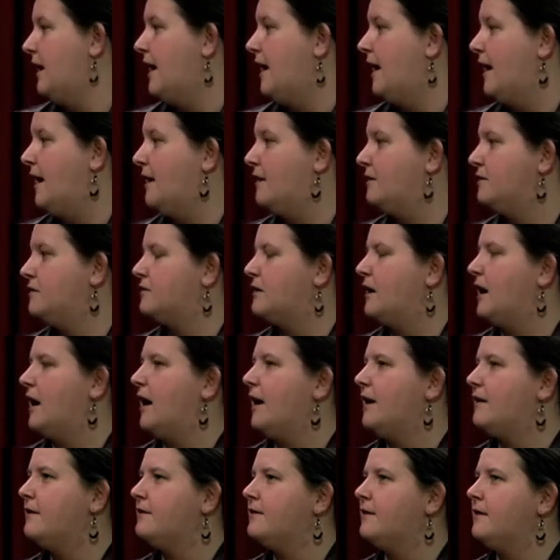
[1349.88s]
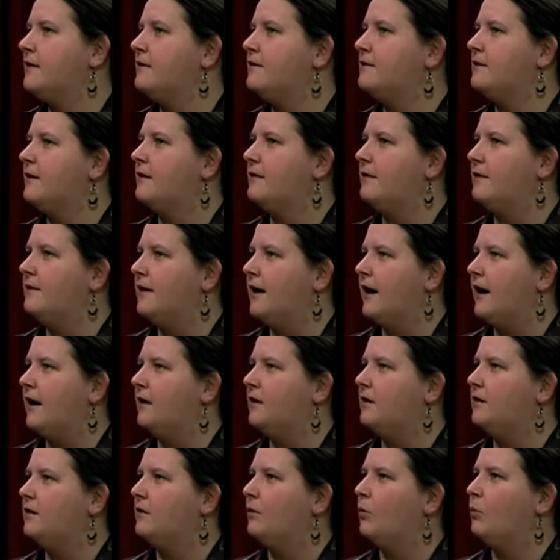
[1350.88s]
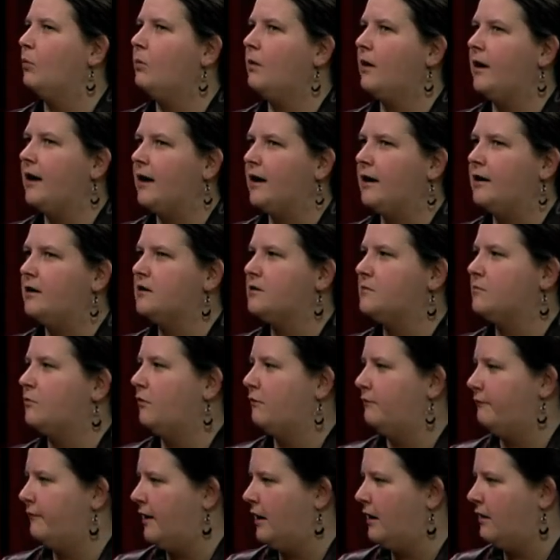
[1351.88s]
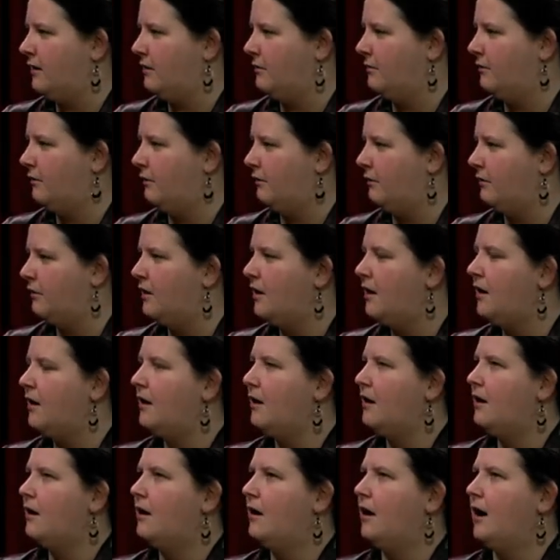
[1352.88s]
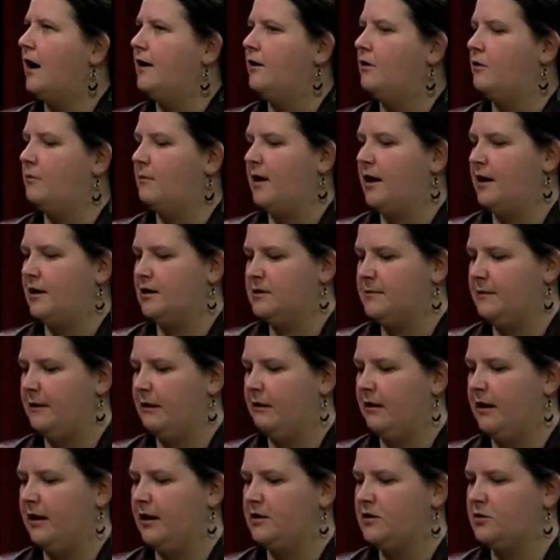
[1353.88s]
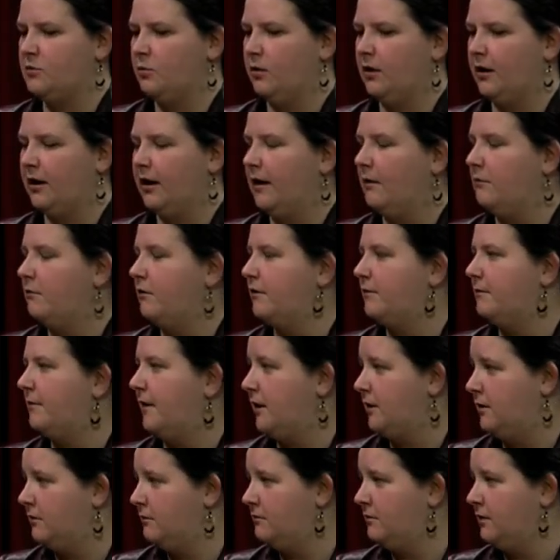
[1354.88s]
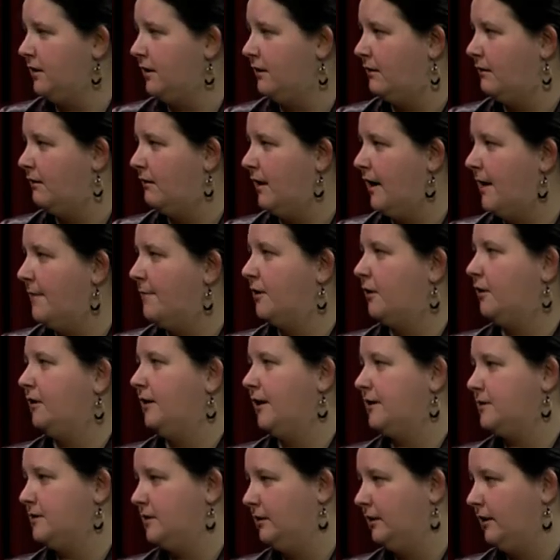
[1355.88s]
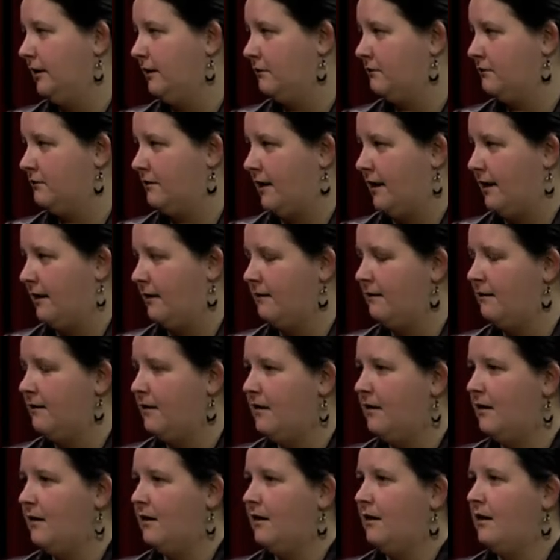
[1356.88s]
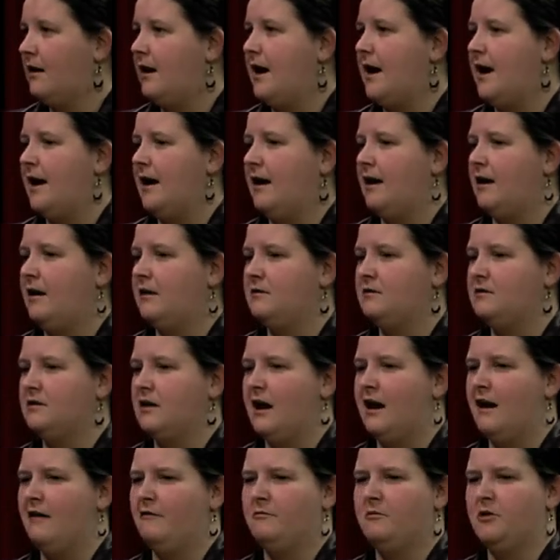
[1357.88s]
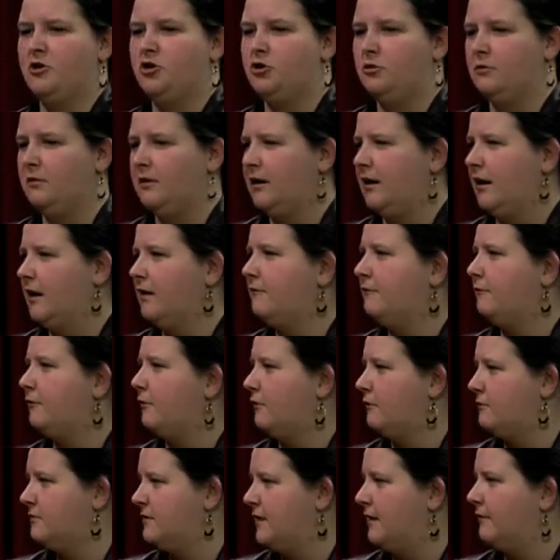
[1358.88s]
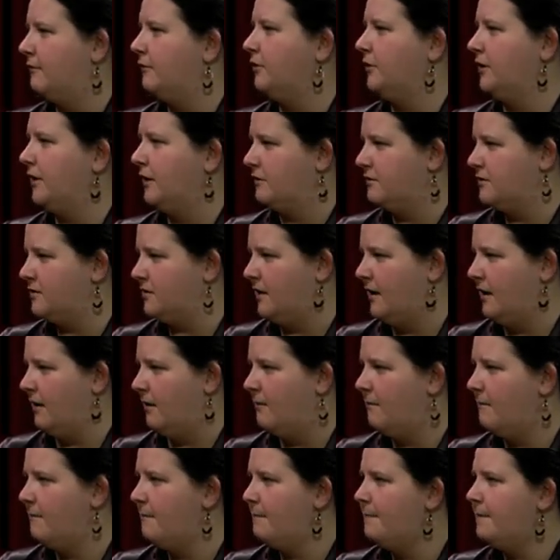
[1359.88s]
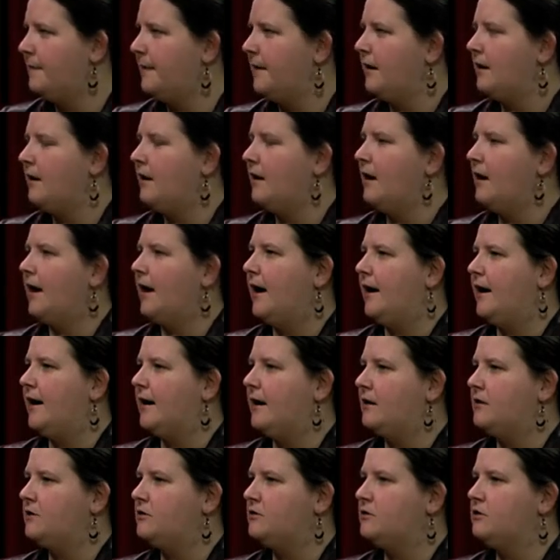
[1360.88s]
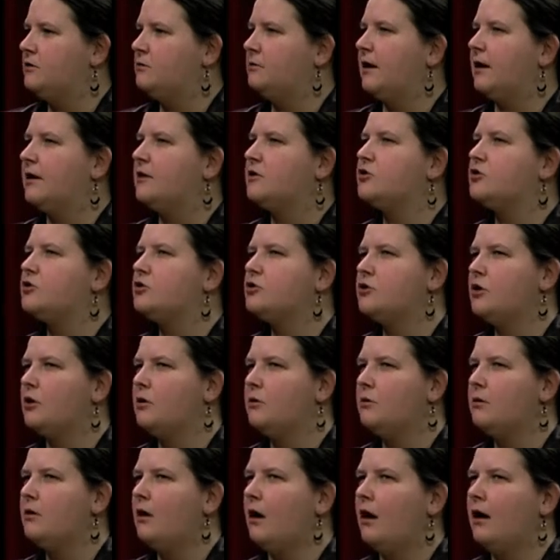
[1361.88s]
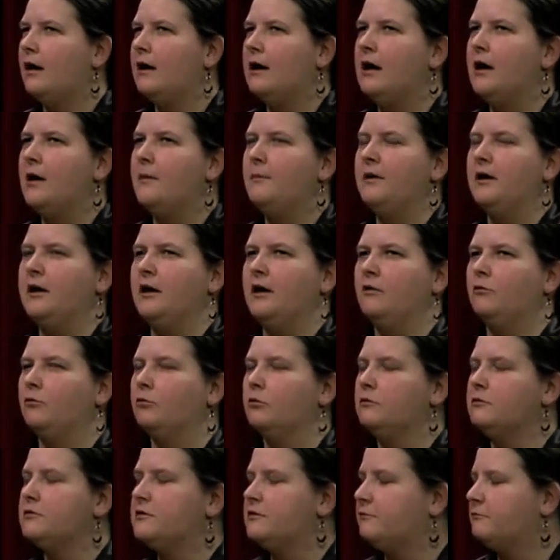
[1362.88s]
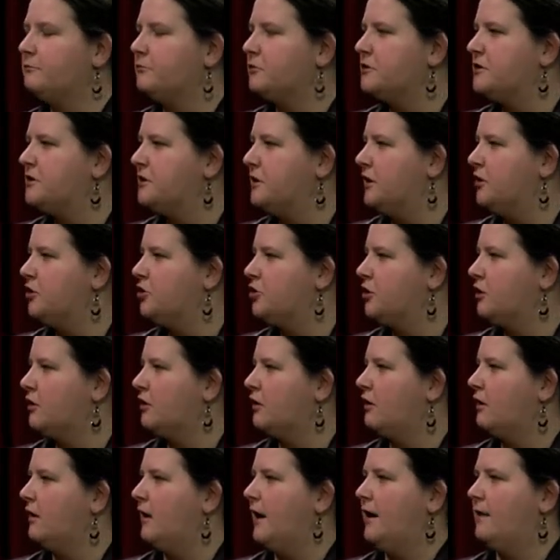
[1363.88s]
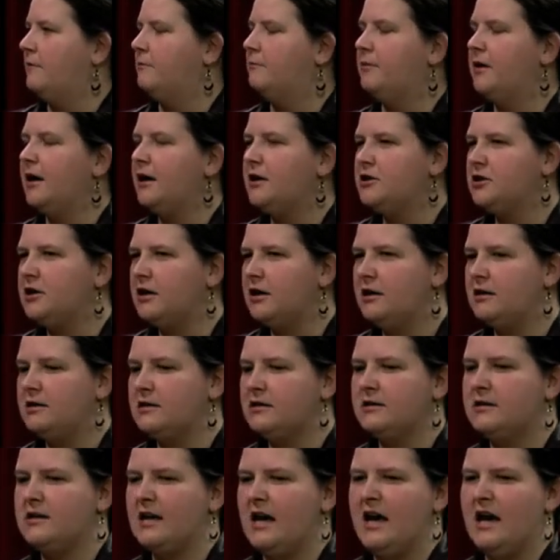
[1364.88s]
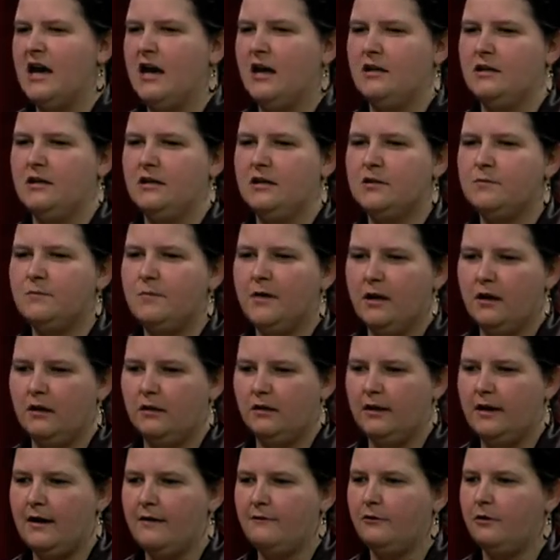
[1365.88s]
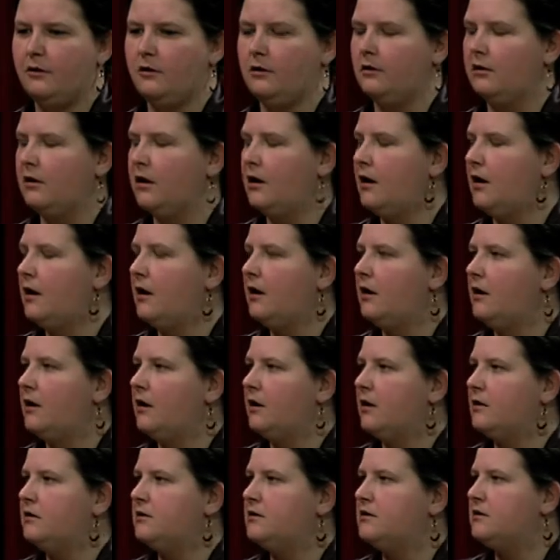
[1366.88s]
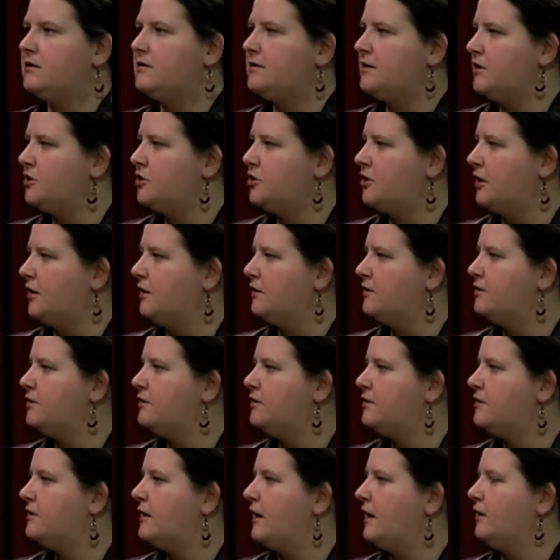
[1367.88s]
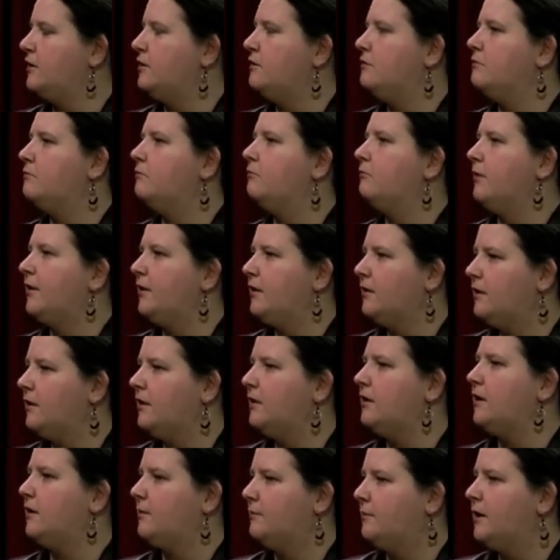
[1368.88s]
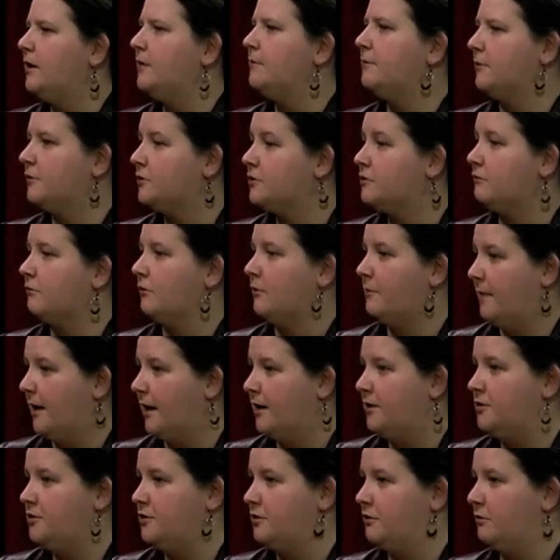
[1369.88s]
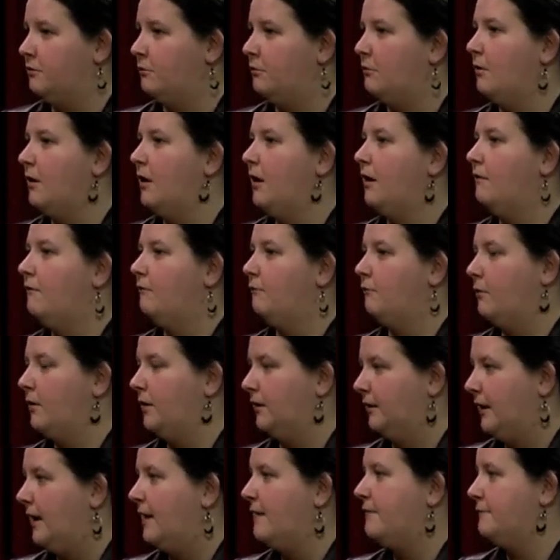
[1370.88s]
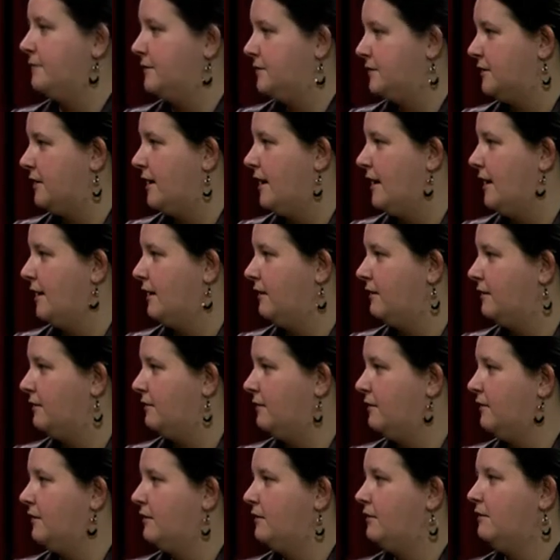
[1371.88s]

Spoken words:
And I think that that, in a way, is more valuable. I know my experience working with my union. I'm mm-hmm. an elected leader there, and I've been doing it for several years now. Mm-hmm. And you get so caught up in rules of procedure and budgets and these big level decisions that you really need people to remind you of what life is like